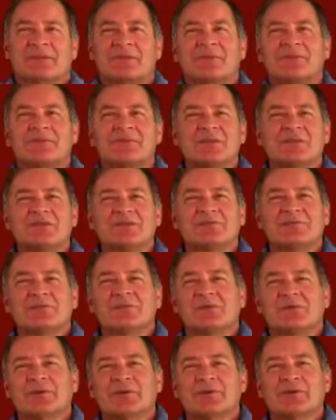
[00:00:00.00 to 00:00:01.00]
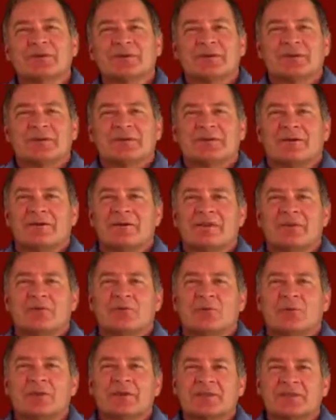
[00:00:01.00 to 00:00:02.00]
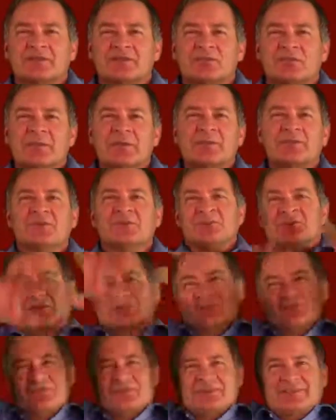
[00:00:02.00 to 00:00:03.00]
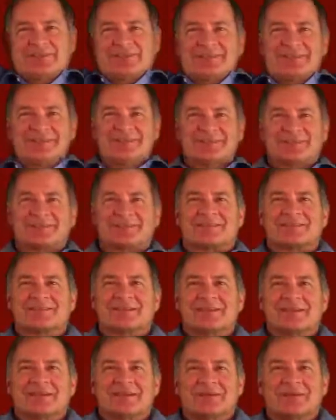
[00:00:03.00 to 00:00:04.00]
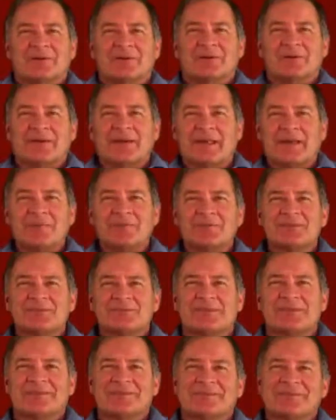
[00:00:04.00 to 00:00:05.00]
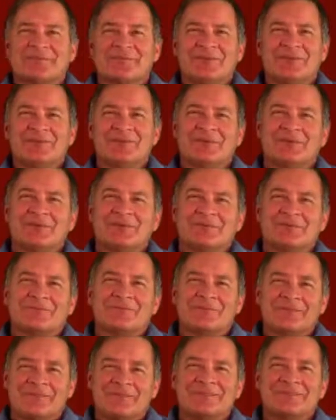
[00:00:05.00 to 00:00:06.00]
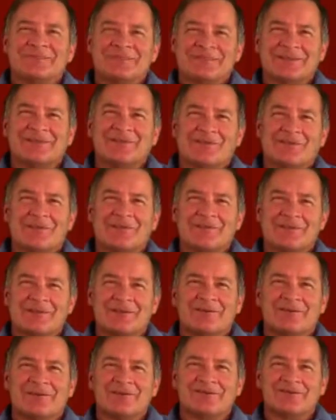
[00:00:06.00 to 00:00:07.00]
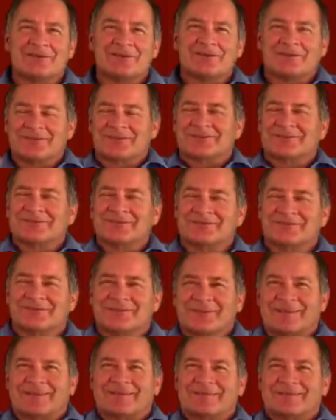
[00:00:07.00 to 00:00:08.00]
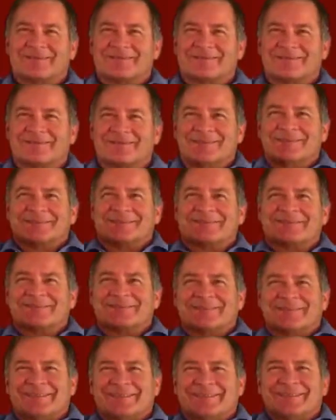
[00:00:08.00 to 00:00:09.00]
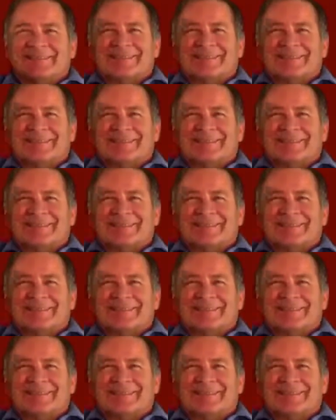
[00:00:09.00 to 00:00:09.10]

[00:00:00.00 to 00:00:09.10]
Other things to avoid are the quick sweeping gestures like this. Well, what happens on the video when it's delivered over the internet is going to look like this.